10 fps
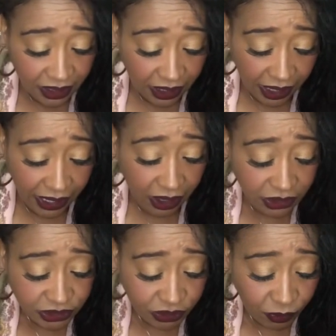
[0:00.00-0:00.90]
I
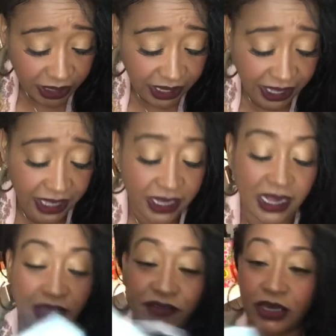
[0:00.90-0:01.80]
also went ahead
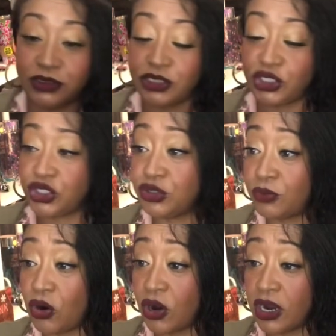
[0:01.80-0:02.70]
and I found two
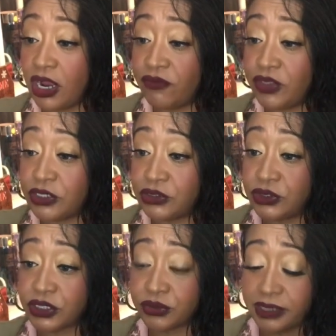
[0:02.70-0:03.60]
more of
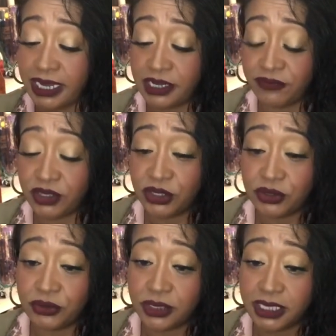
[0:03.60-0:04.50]
those Creative
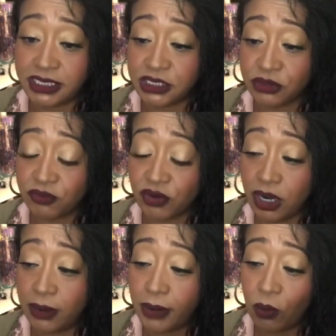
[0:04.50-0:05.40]
View, and these are
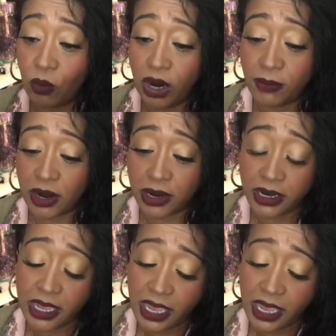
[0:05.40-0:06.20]
from Walmart.